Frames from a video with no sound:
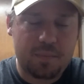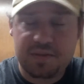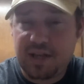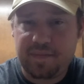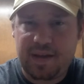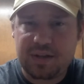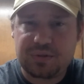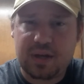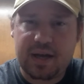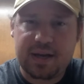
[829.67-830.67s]
But taking that
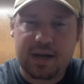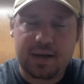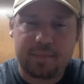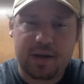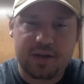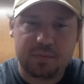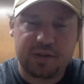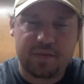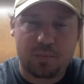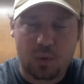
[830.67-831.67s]
aside, I do
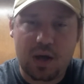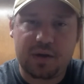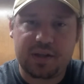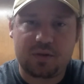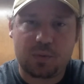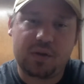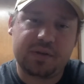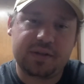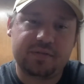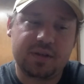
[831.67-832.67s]
believe that morality is
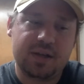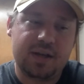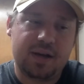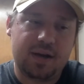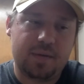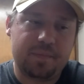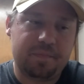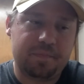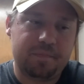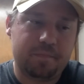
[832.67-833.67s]
relative,
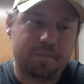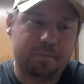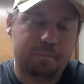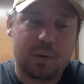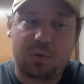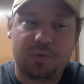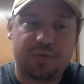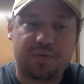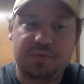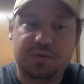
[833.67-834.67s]

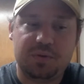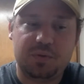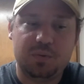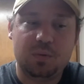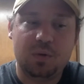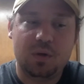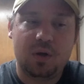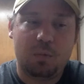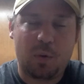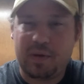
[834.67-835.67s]
both to
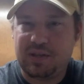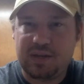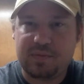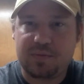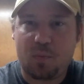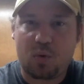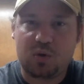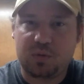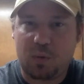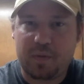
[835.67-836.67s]
what we deem as
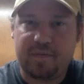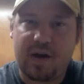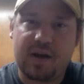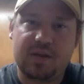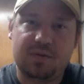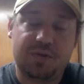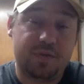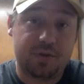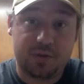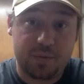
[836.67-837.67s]
moral and what we value, to
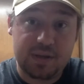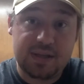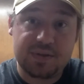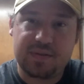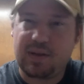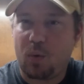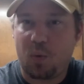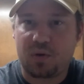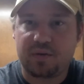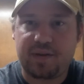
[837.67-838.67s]
the degrees and the
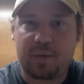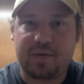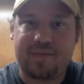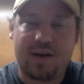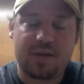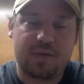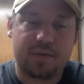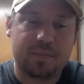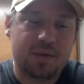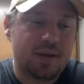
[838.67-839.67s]
order of how we value
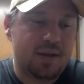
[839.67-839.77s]
them.